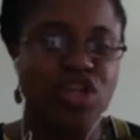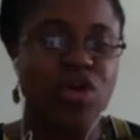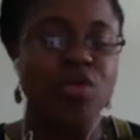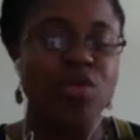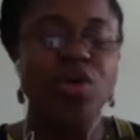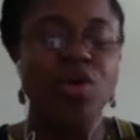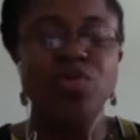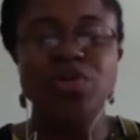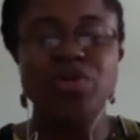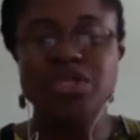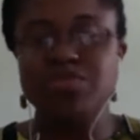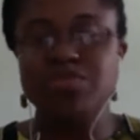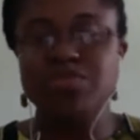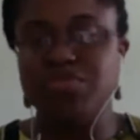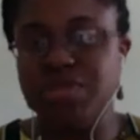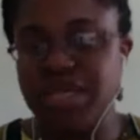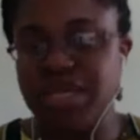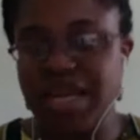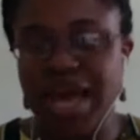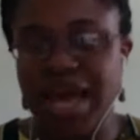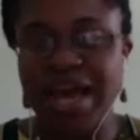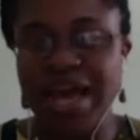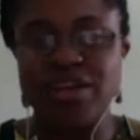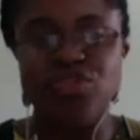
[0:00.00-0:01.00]
What would it be
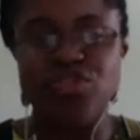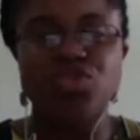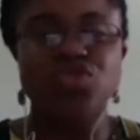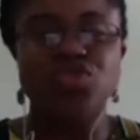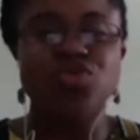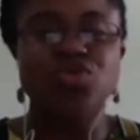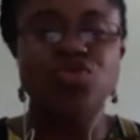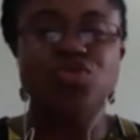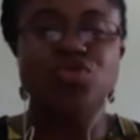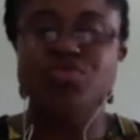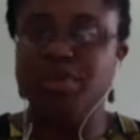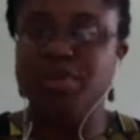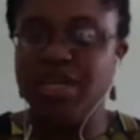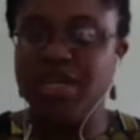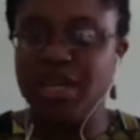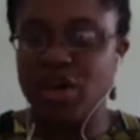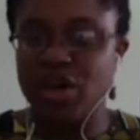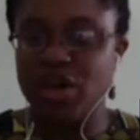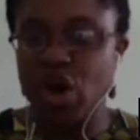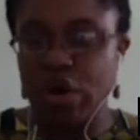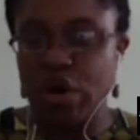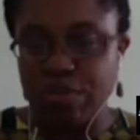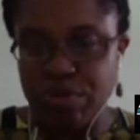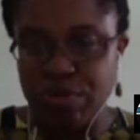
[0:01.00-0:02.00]
like to be in
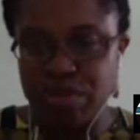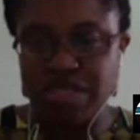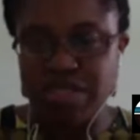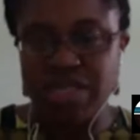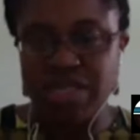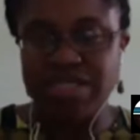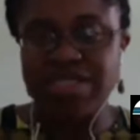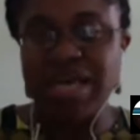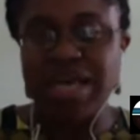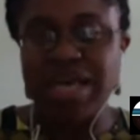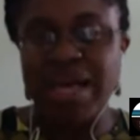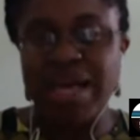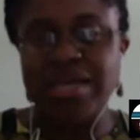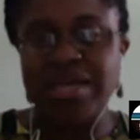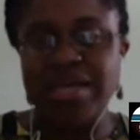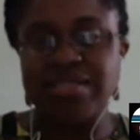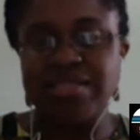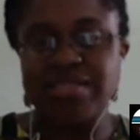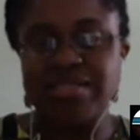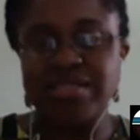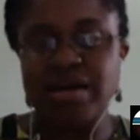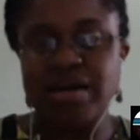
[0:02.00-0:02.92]
computer science?